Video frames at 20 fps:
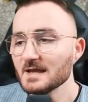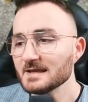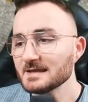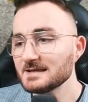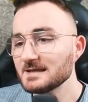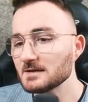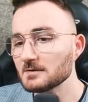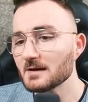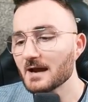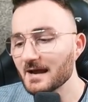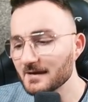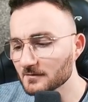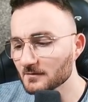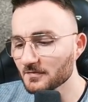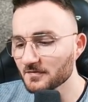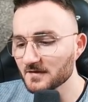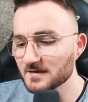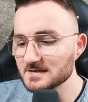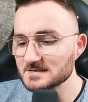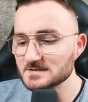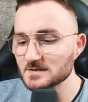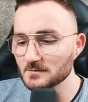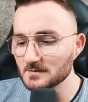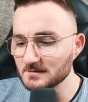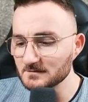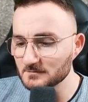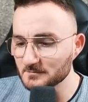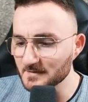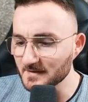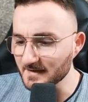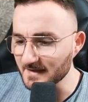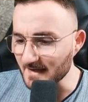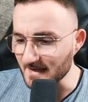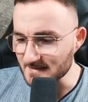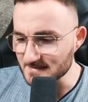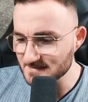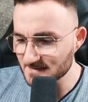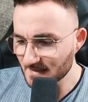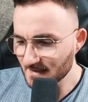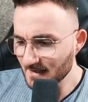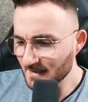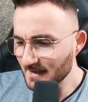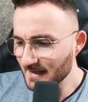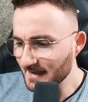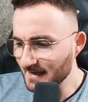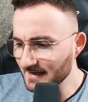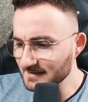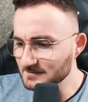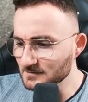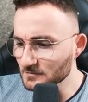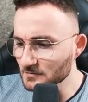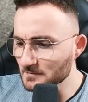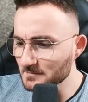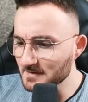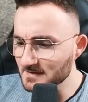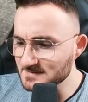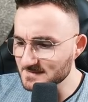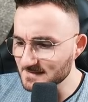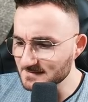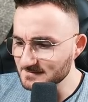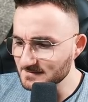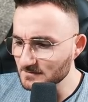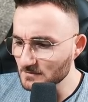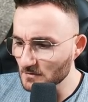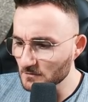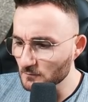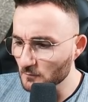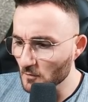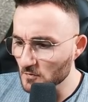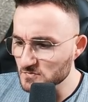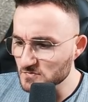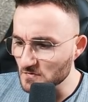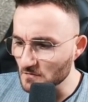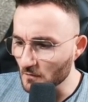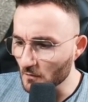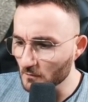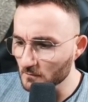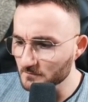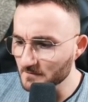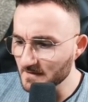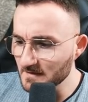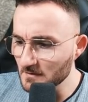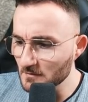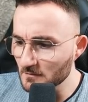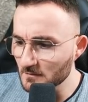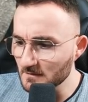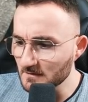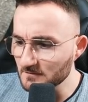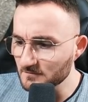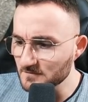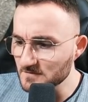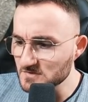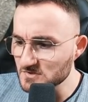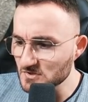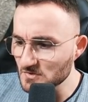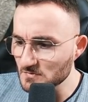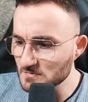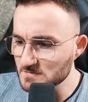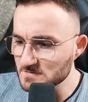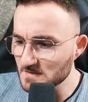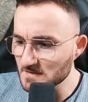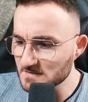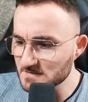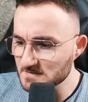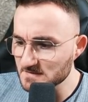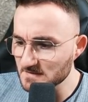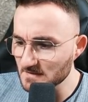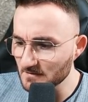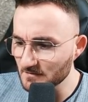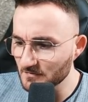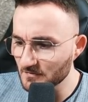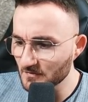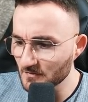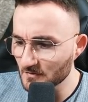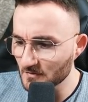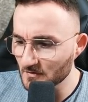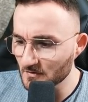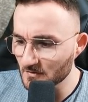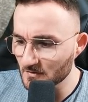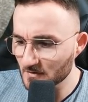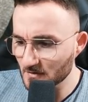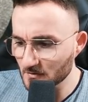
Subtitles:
Here, I don't think it's going to be the case. And I don't know, because I did not watch the whole video, if he shows us the...